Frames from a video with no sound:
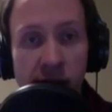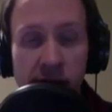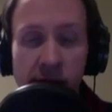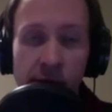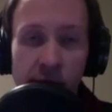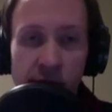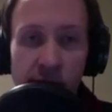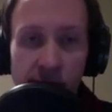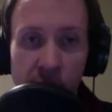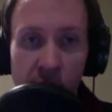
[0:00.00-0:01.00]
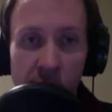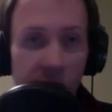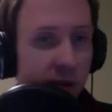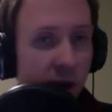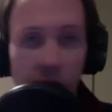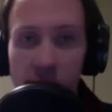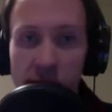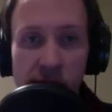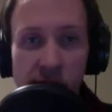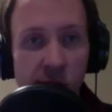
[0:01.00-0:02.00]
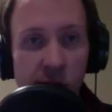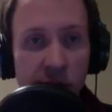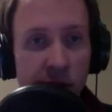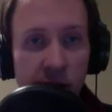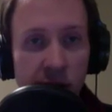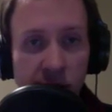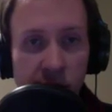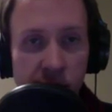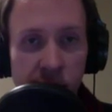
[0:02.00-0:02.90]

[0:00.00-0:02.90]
So first and foremost, always go to the doctor,